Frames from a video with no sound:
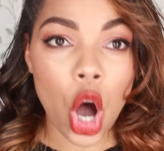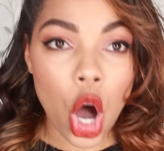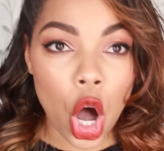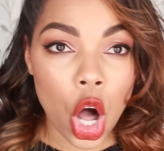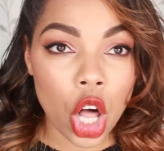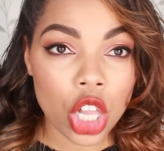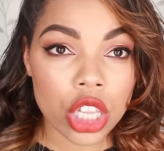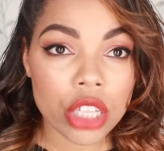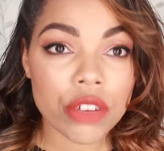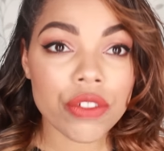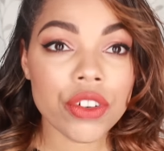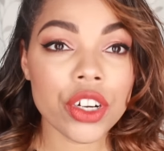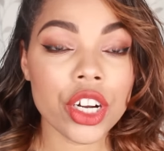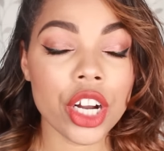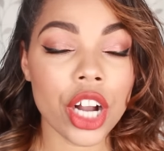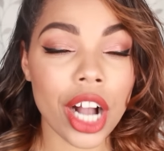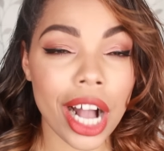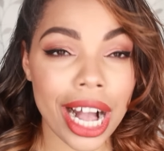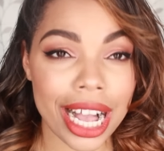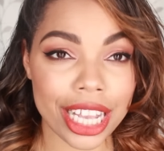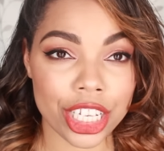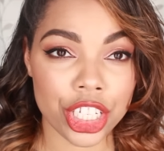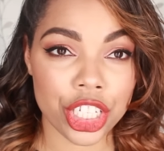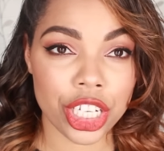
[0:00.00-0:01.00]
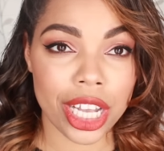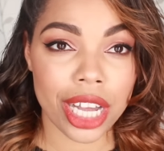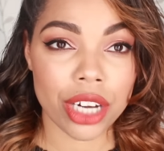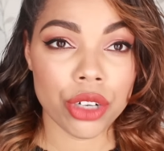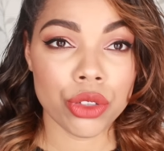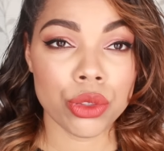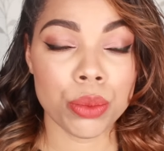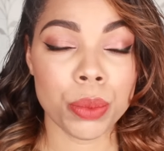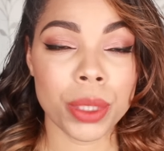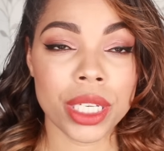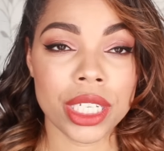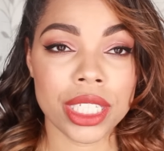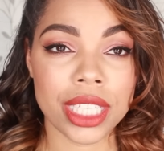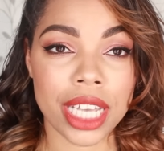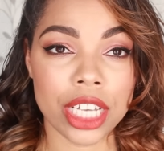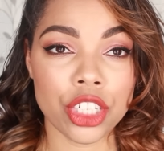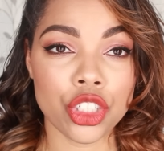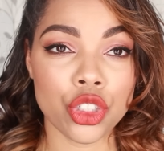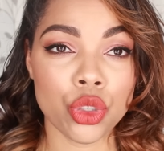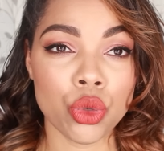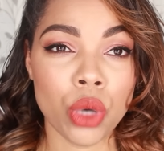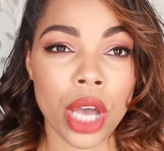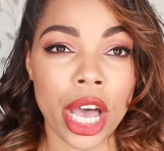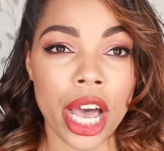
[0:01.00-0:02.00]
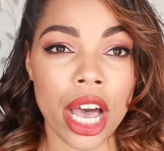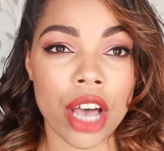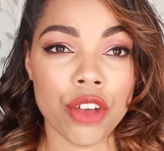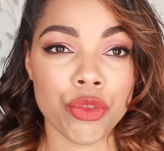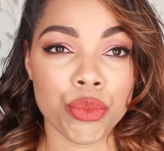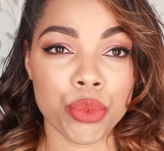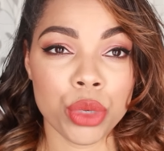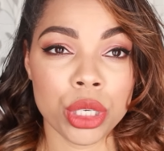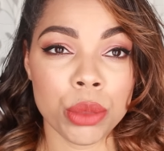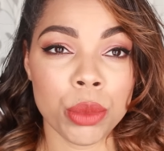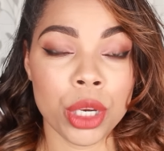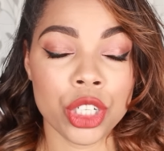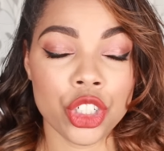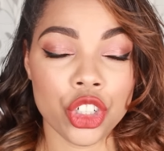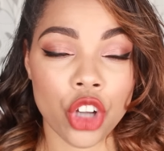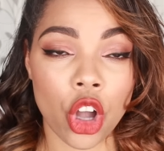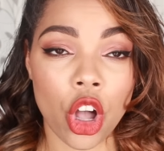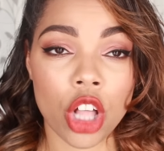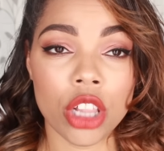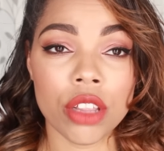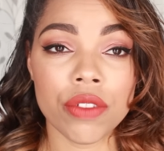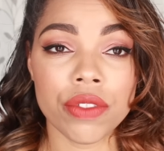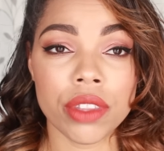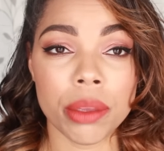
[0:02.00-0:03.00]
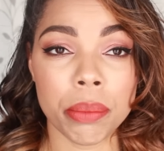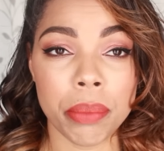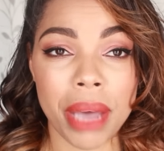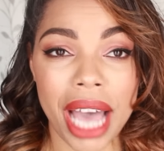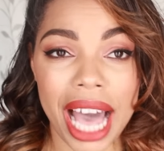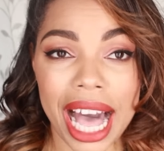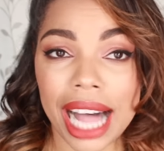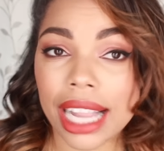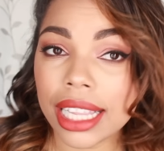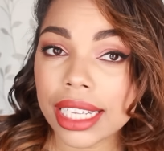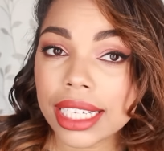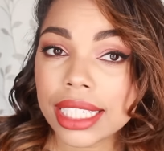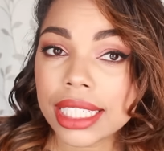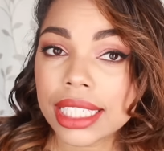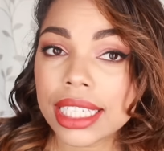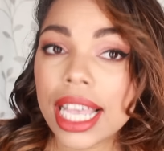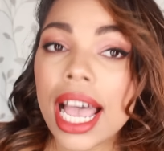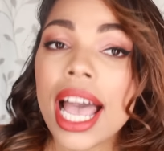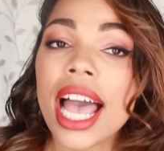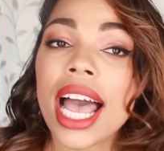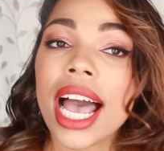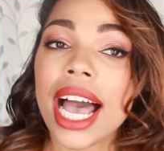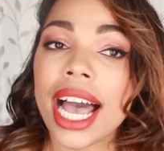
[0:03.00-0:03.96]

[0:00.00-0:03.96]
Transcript: all of her eyeshadows because I do have pretty much all of the palettes